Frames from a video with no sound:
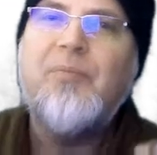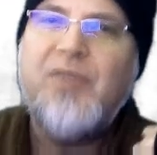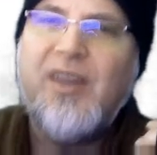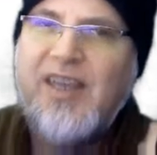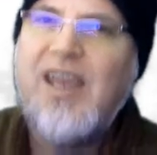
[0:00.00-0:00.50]

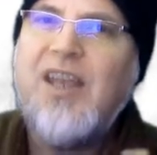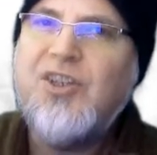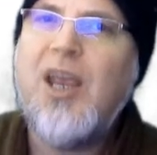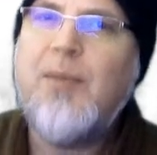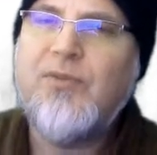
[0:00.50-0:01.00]
The King
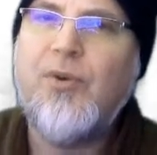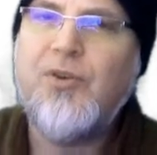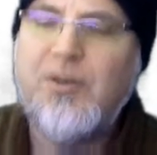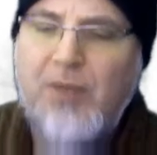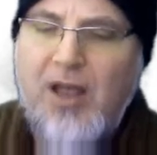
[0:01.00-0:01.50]
James
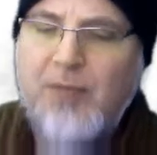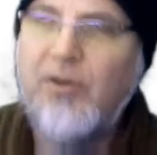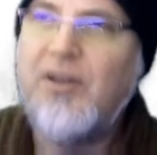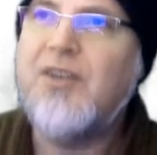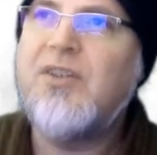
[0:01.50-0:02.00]
Version
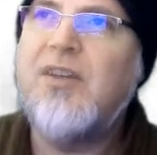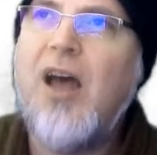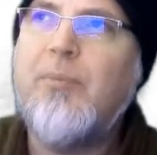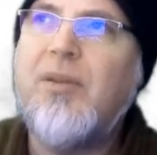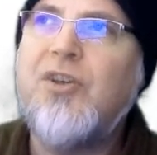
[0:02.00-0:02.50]
Bible is
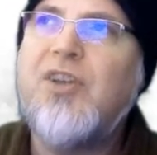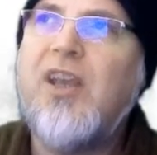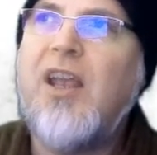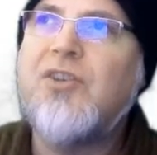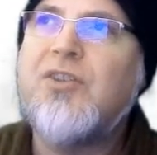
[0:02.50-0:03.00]
not been
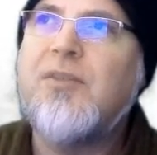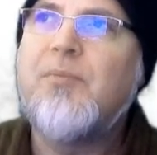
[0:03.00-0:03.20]
changed.